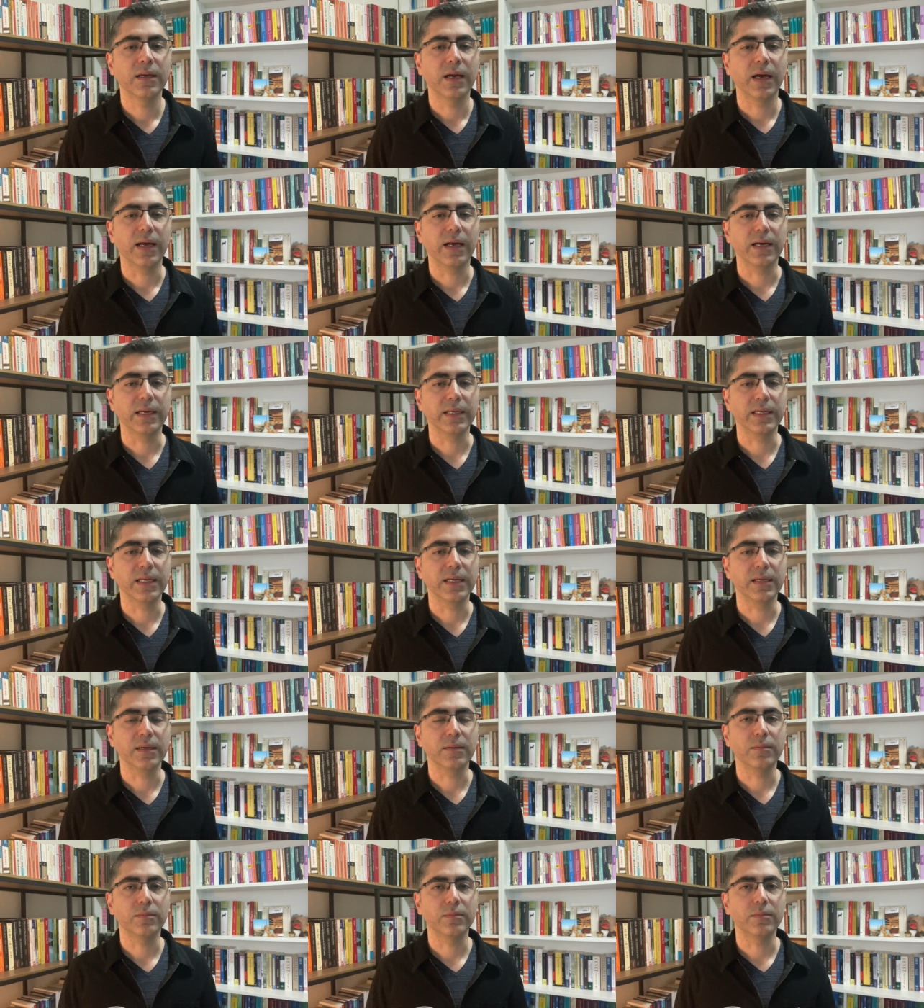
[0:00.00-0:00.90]
uh, in
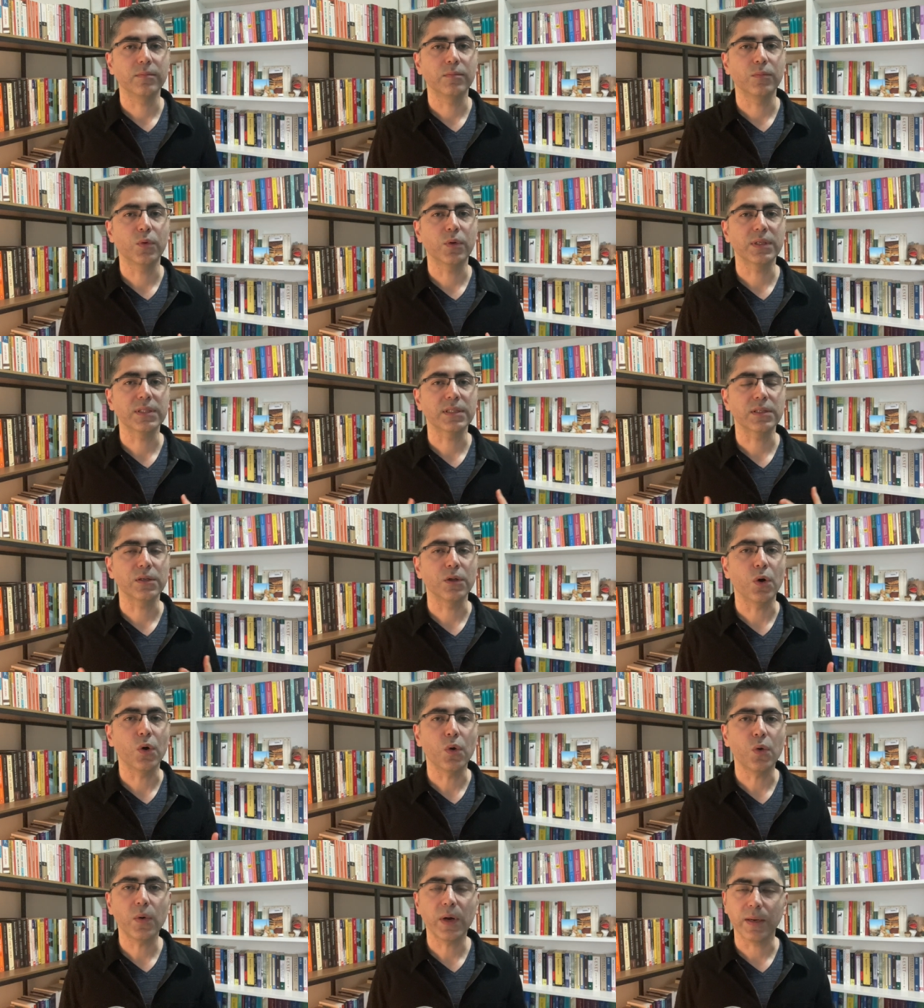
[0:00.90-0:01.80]
a more
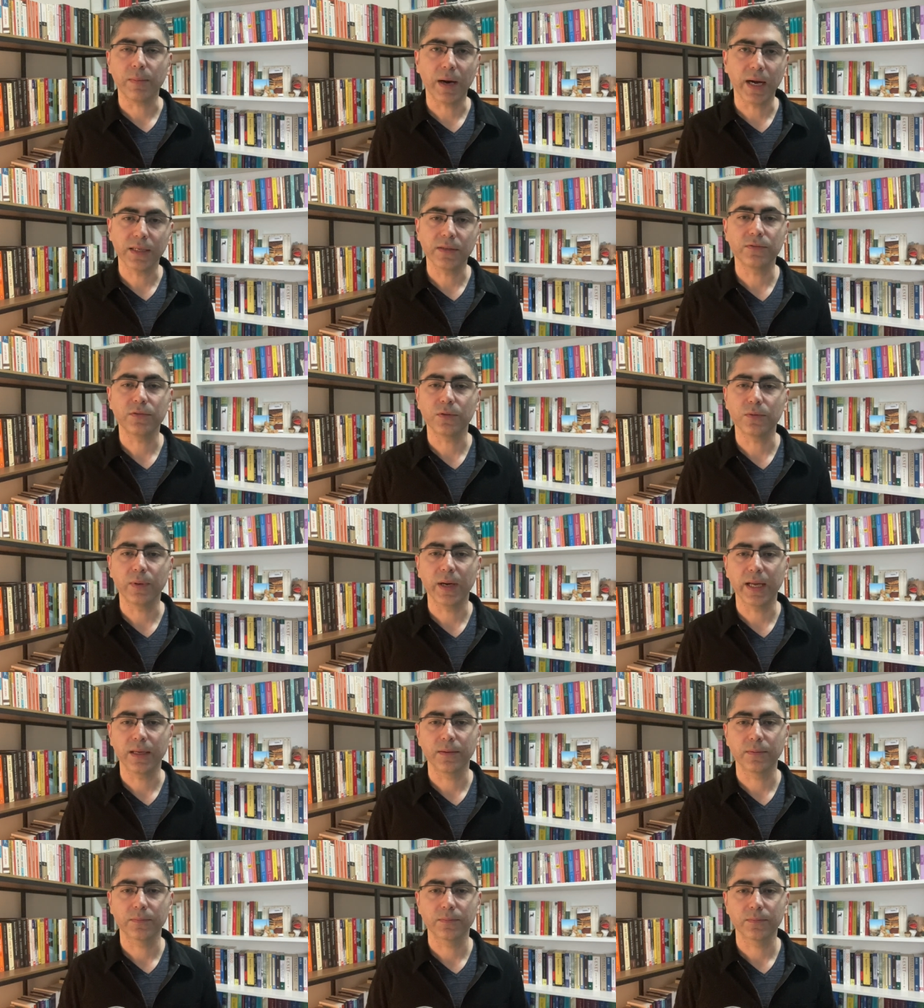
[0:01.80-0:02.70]
slow and mindful
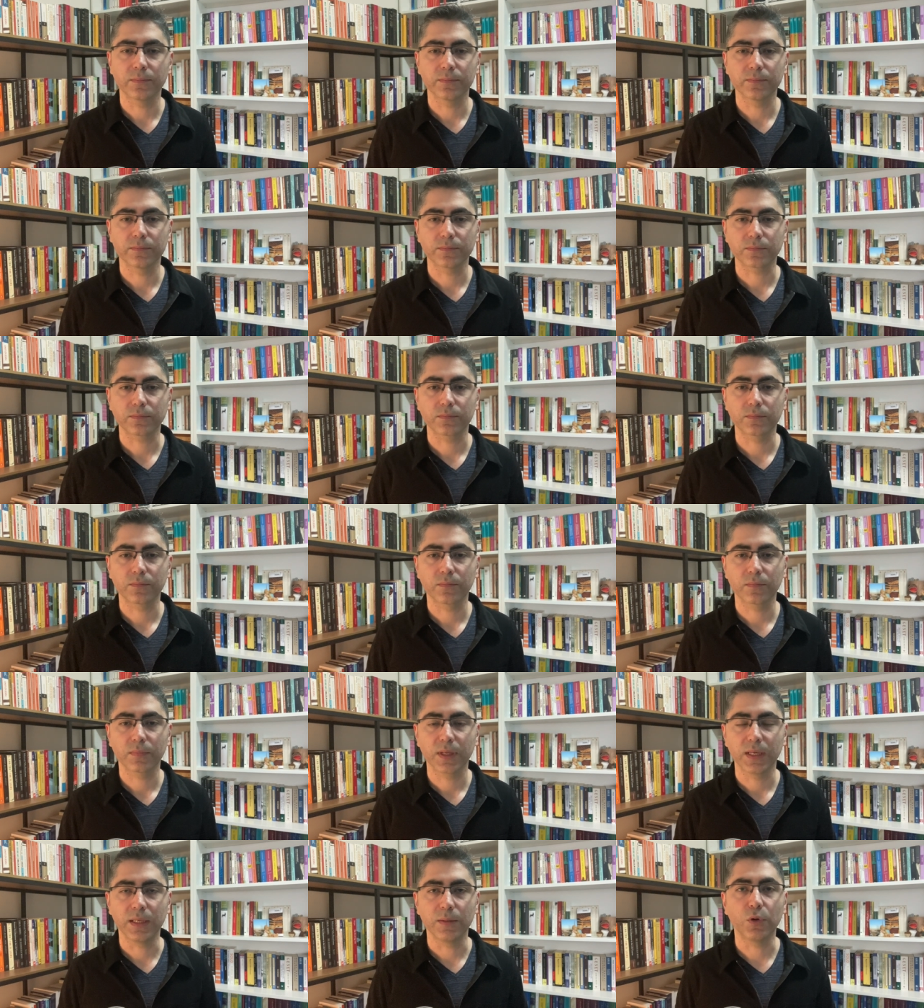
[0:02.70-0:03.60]
way,
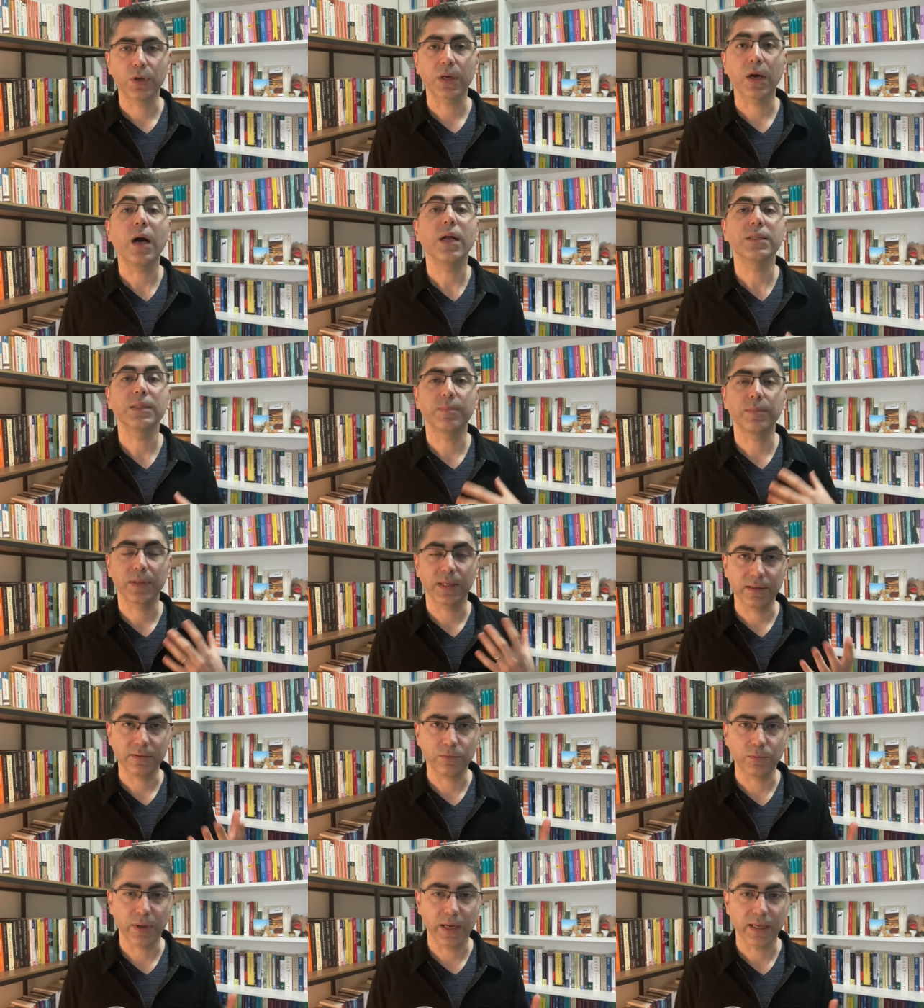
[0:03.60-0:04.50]
in a more
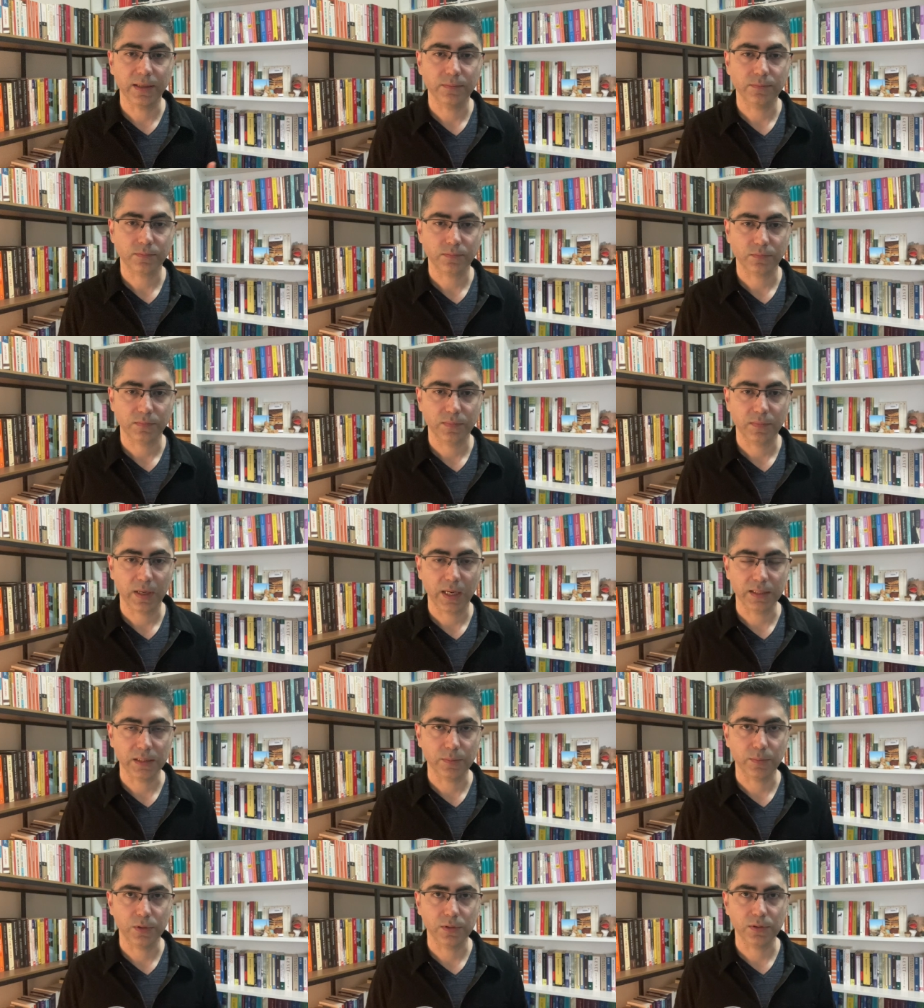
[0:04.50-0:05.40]
contemplative way,
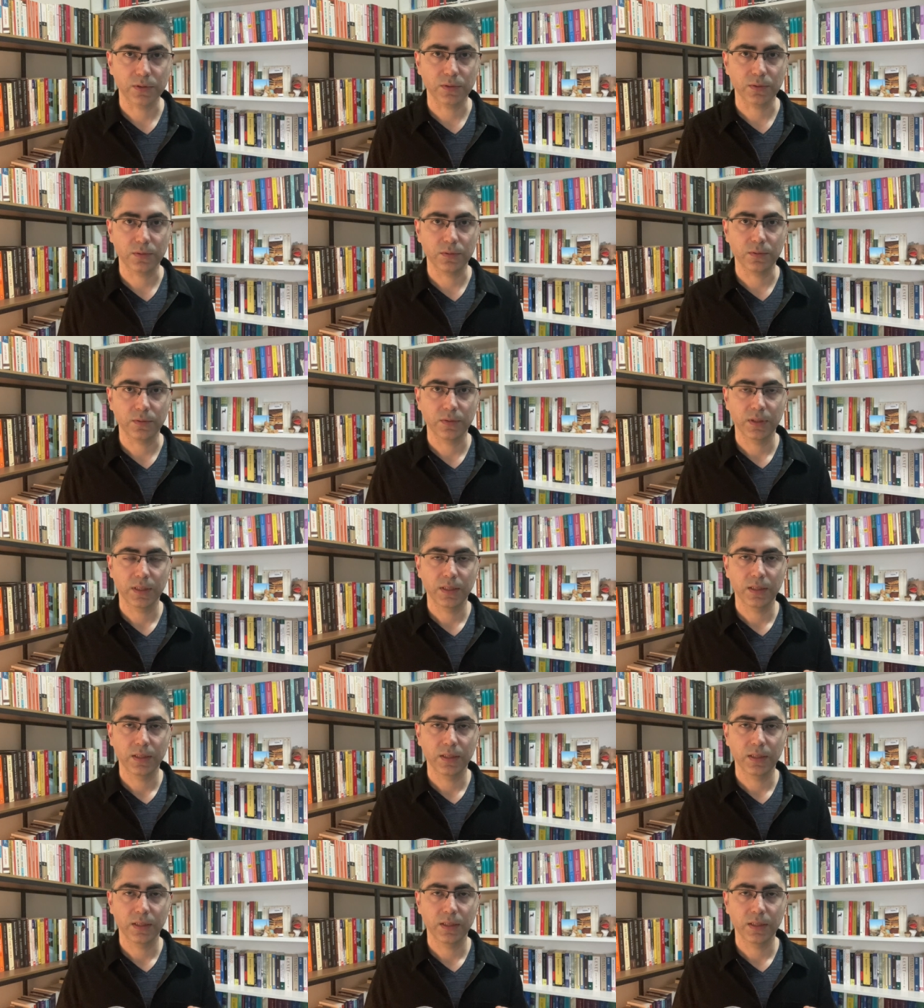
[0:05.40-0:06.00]
as opposed to